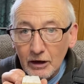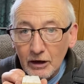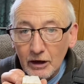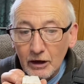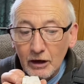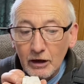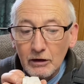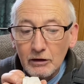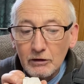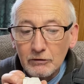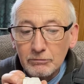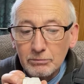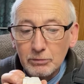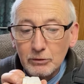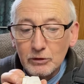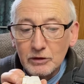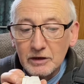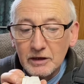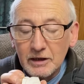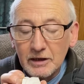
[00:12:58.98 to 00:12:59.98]
I'll have
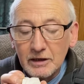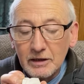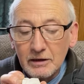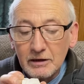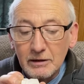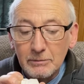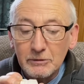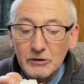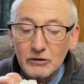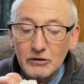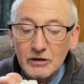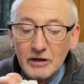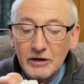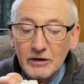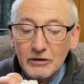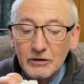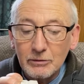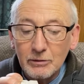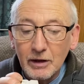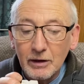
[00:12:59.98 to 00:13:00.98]
put in, let me just get
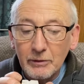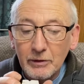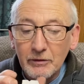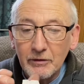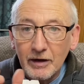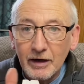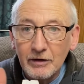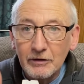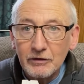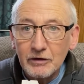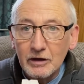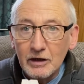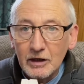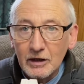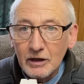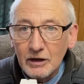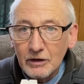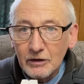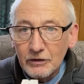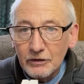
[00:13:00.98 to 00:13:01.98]
this the right way around.
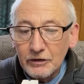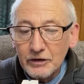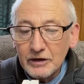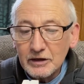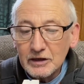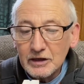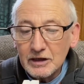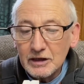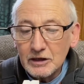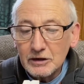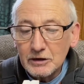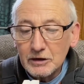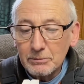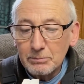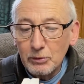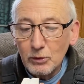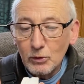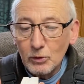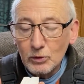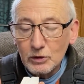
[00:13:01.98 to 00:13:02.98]
This is the
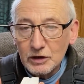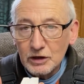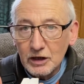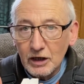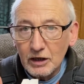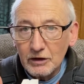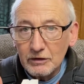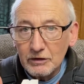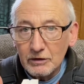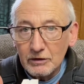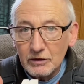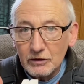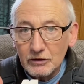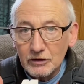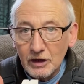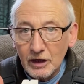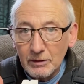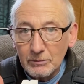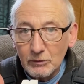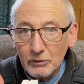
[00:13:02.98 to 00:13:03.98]
port side as
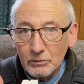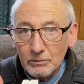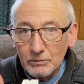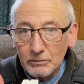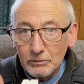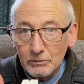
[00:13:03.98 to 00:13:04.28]
I'm